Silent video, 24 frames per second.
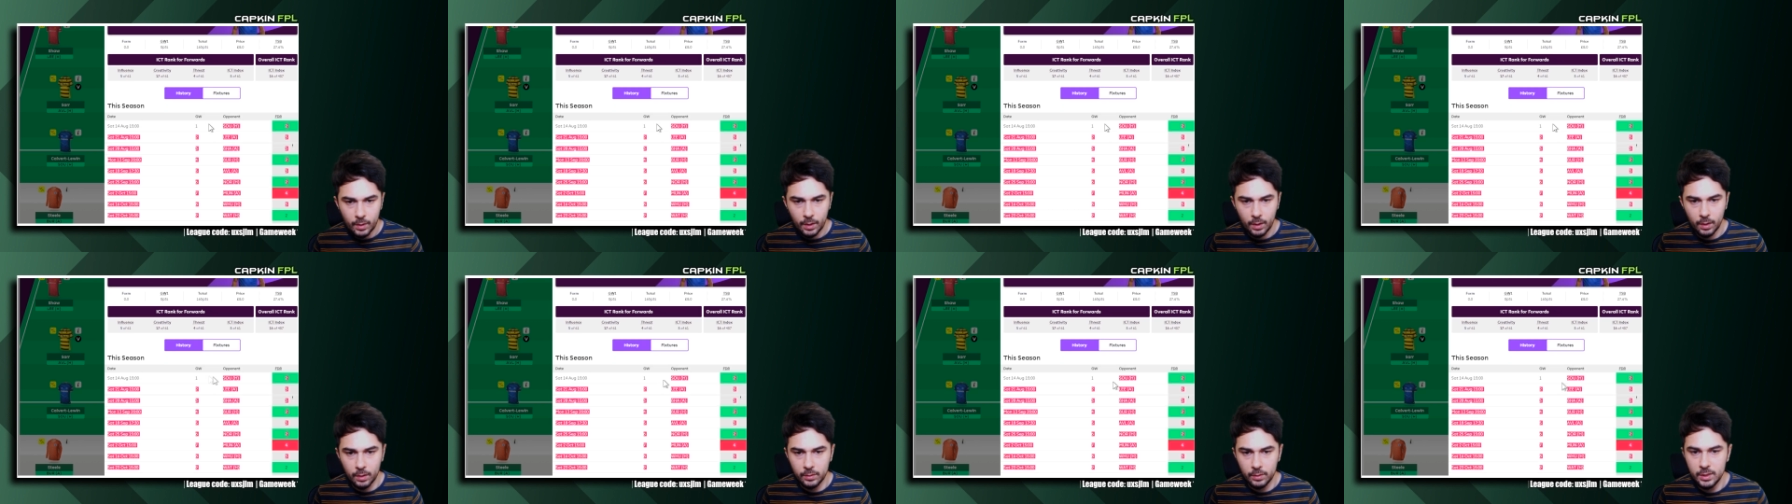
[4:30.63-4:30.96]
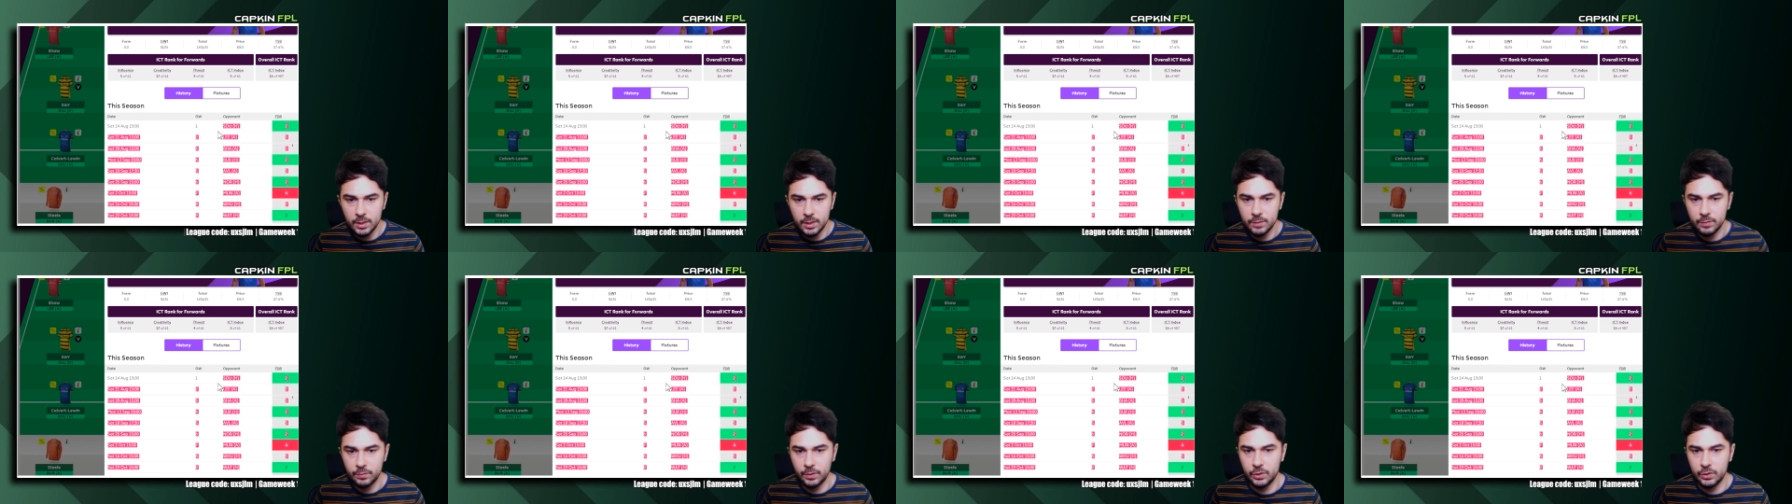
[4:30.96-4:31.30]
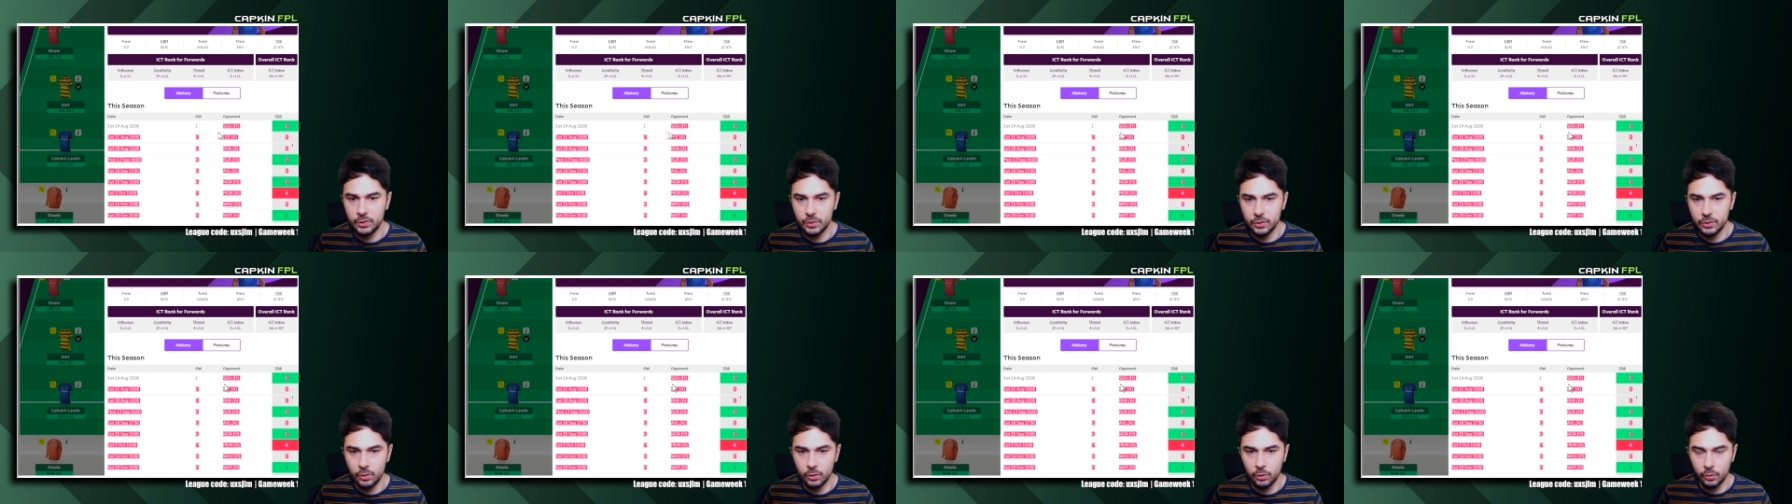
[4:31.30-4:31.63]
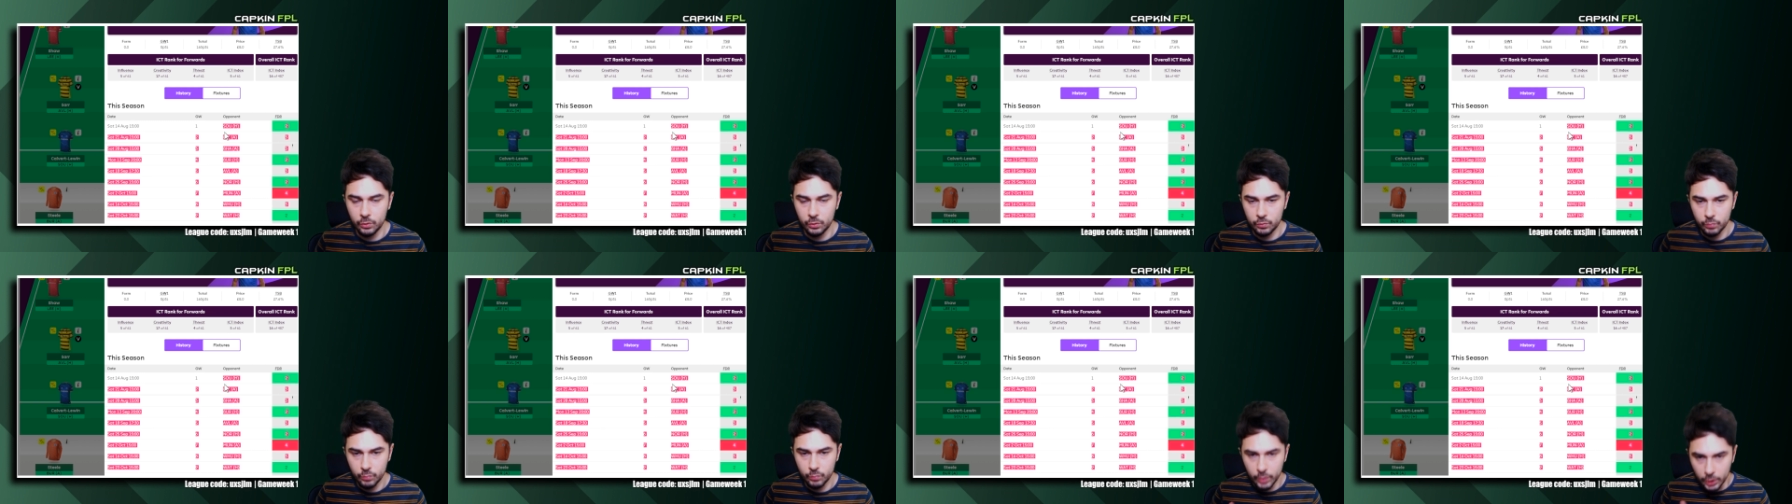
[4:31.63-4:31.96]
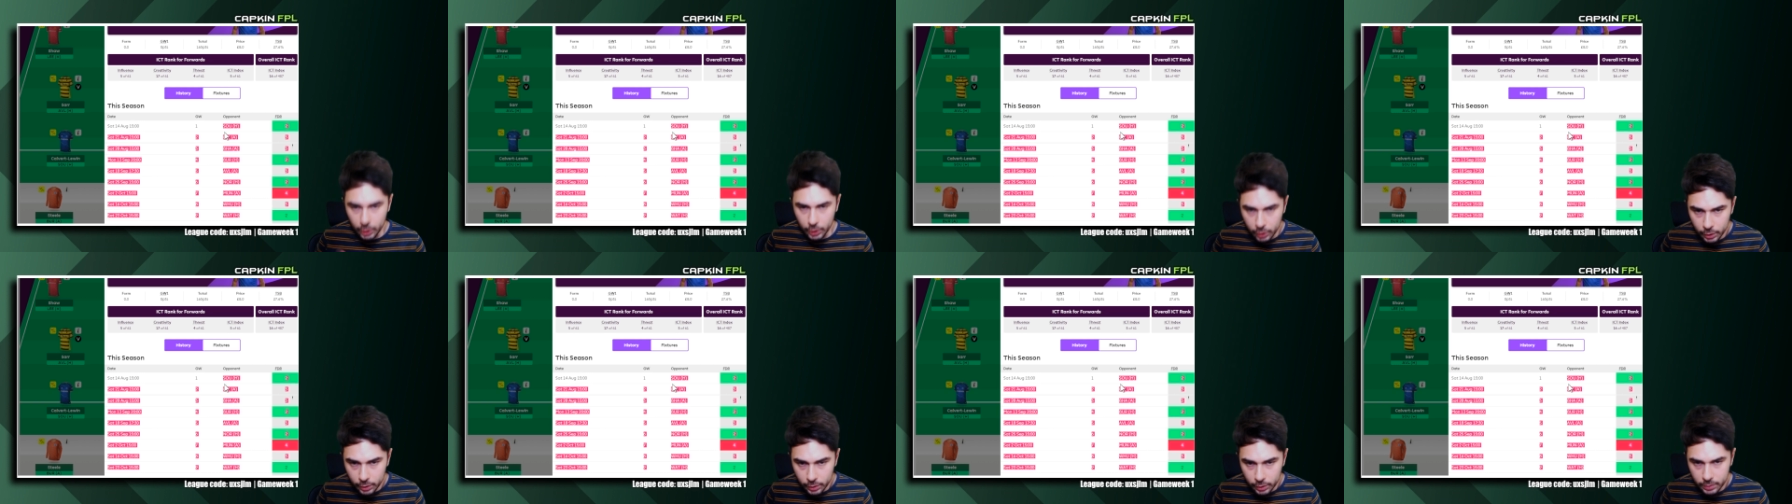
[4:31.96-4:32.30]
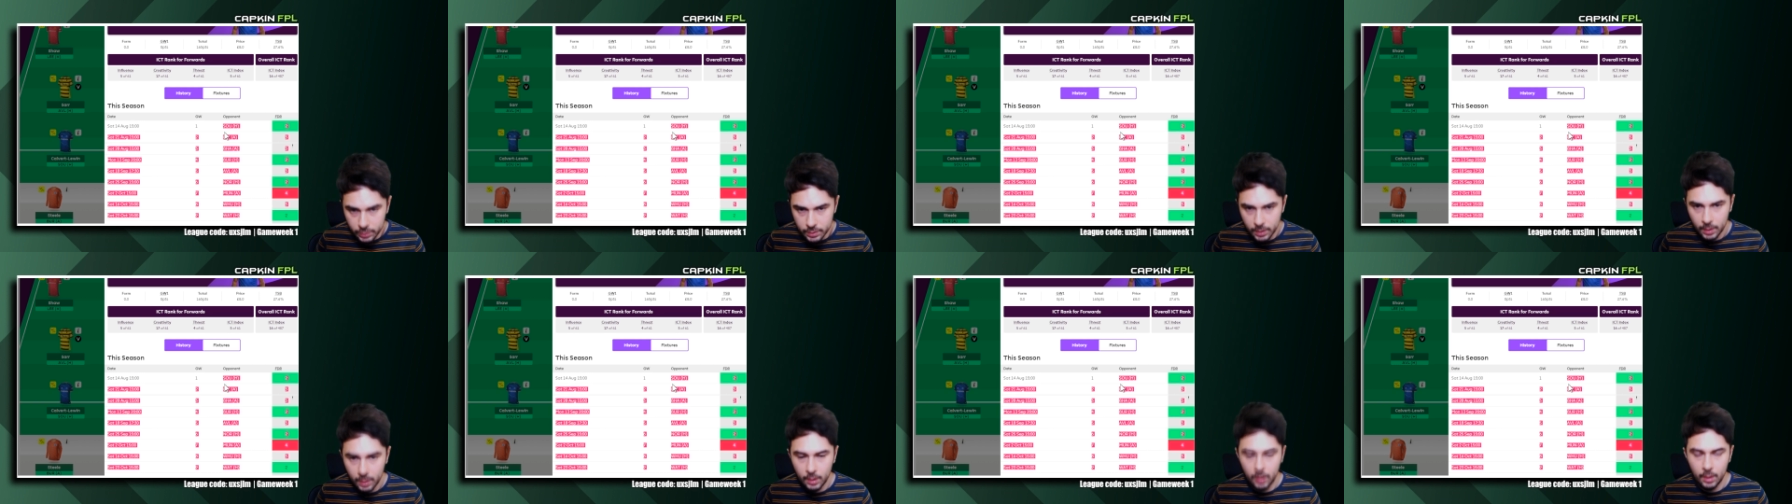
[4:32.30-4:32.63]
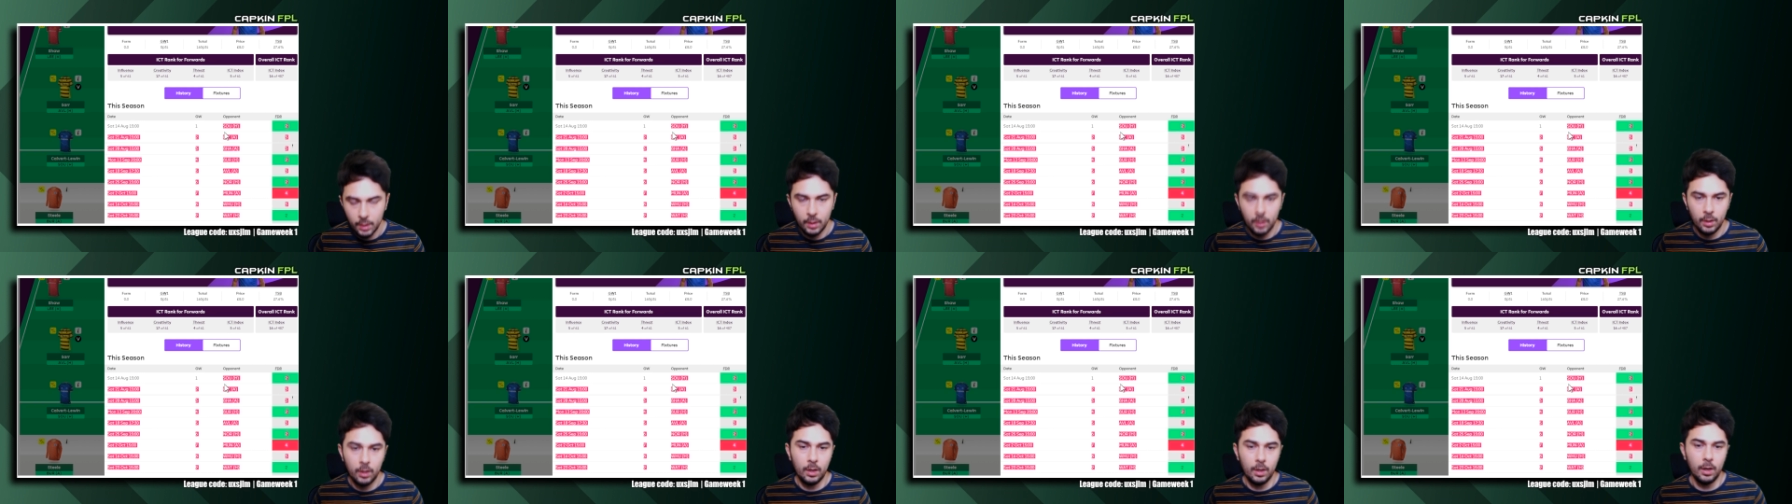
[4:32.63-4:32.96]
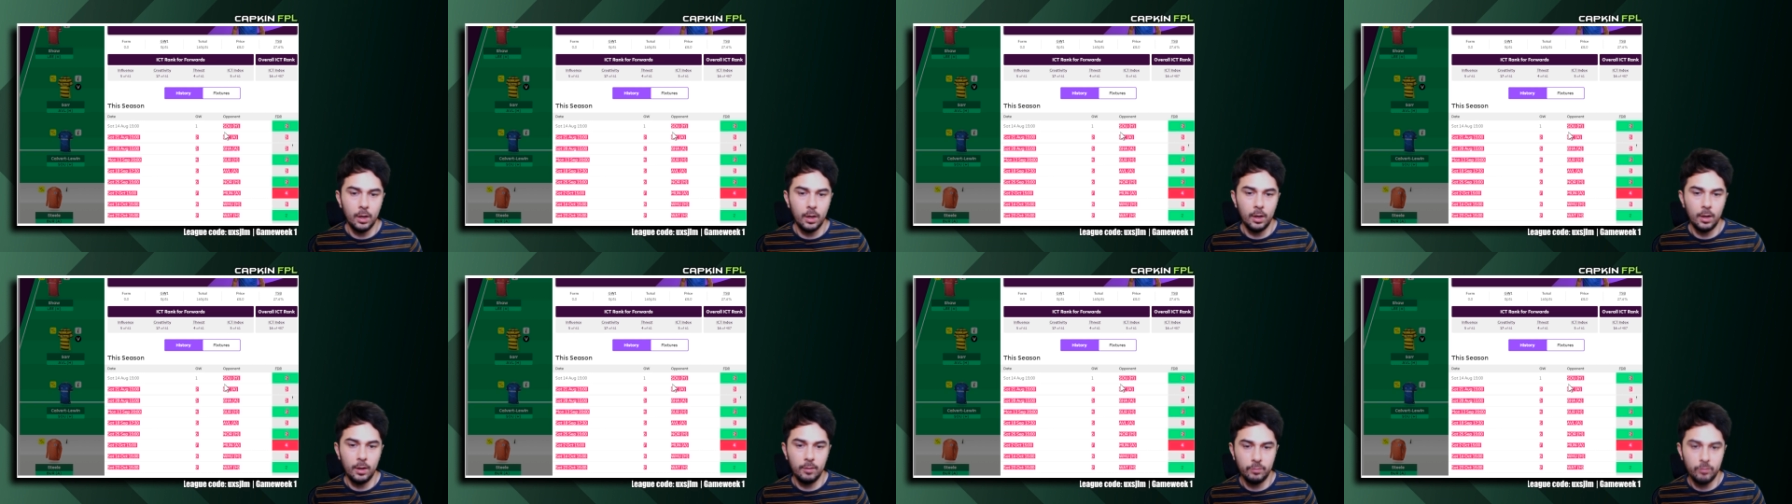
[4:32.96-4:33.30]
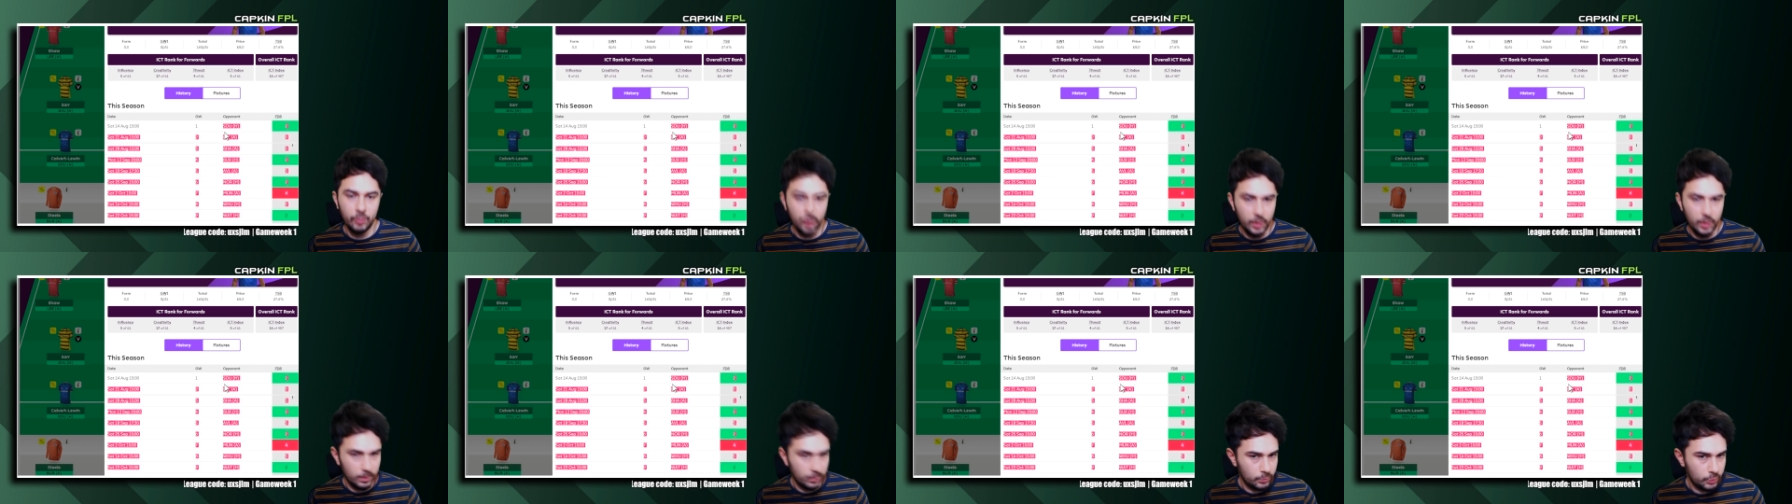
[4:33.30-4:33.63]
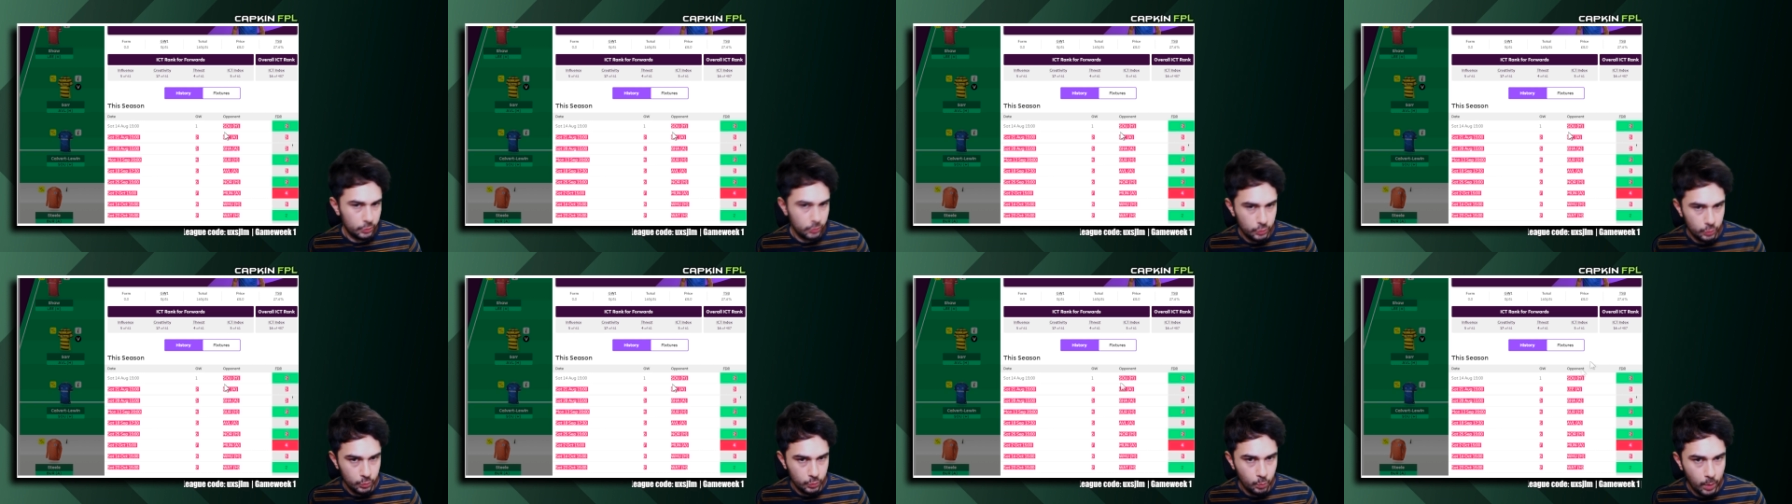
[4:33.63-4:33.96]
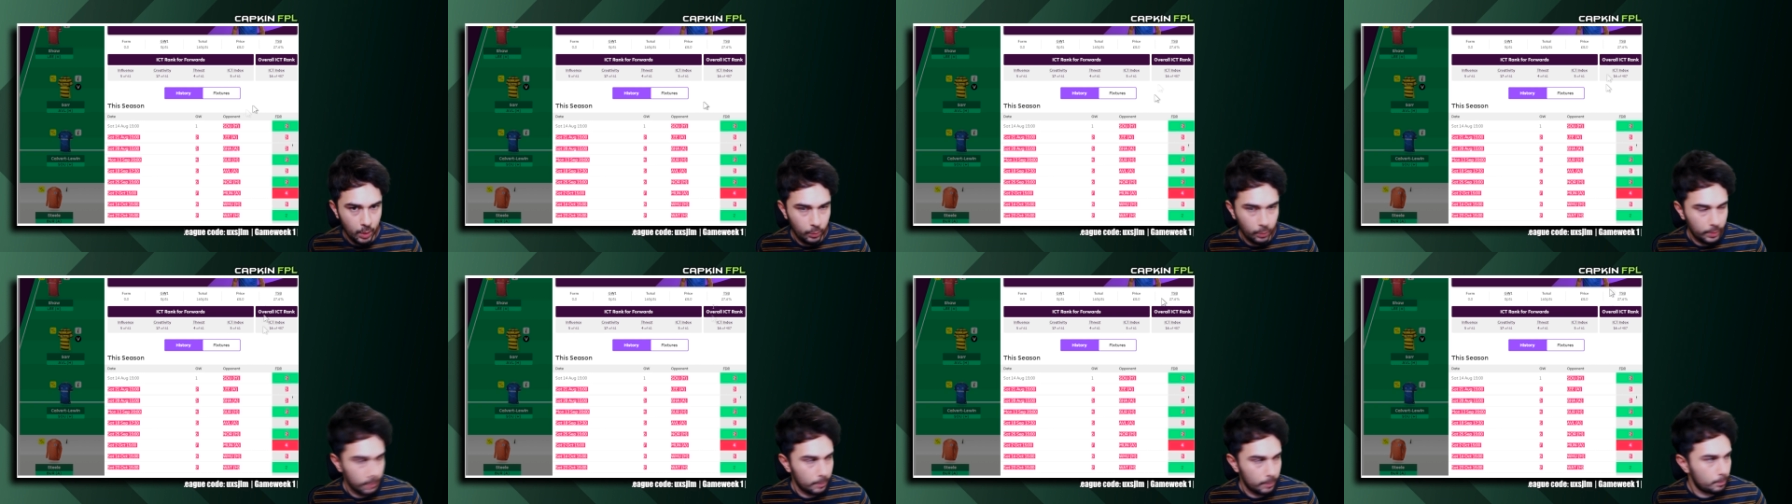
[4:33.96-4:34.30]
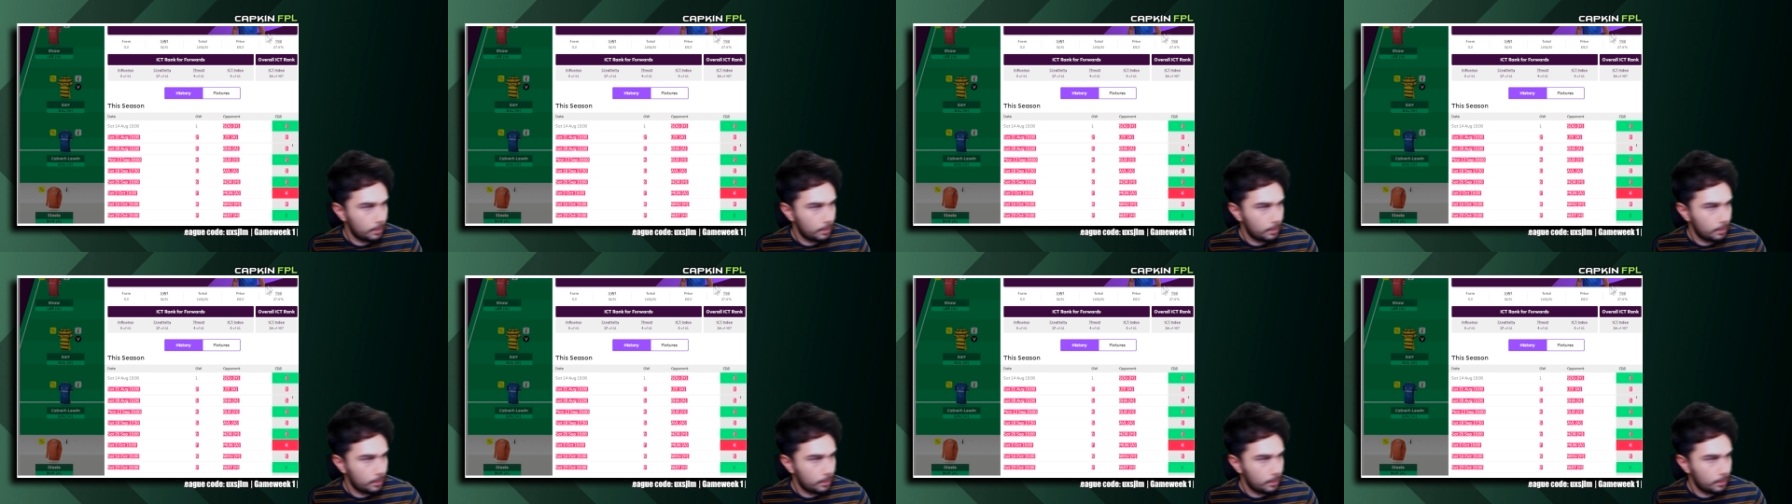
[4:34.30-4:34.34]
And these fixtures looks really good um, for them to do well in.